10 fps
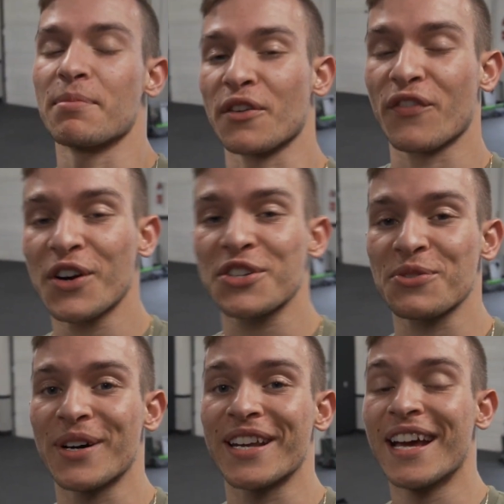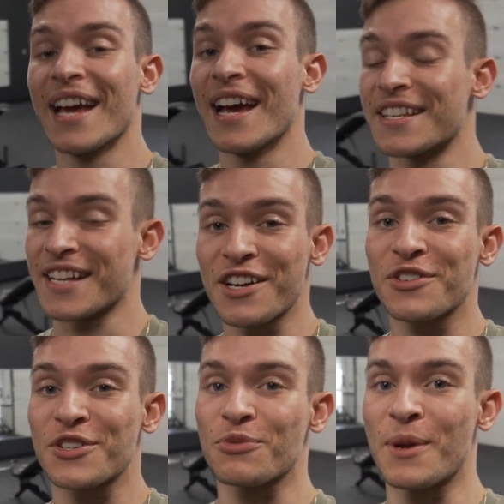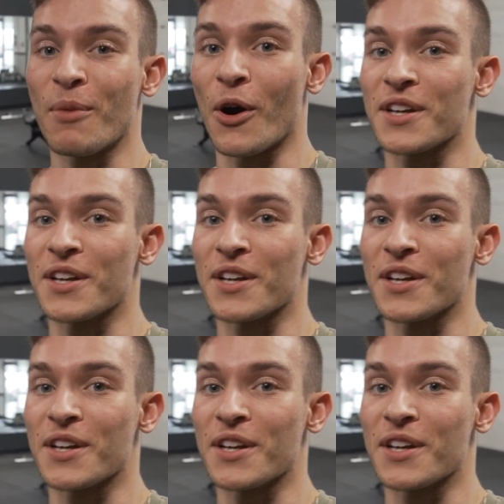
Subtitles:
but the first one is actually a sweet bar.